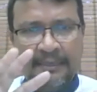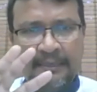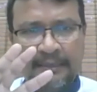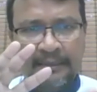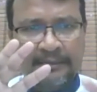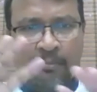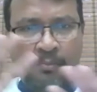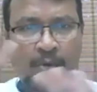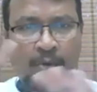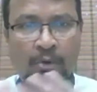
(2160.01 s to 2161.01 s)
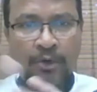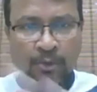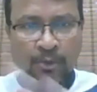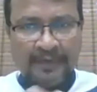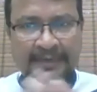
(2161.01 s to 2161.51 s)
uh, the mold
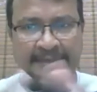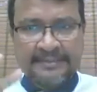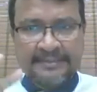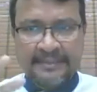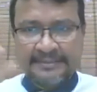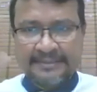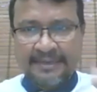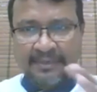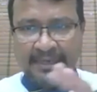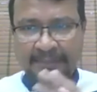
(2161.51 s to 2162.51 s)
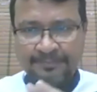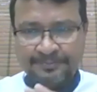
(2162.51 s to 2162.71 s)
rotates at the same time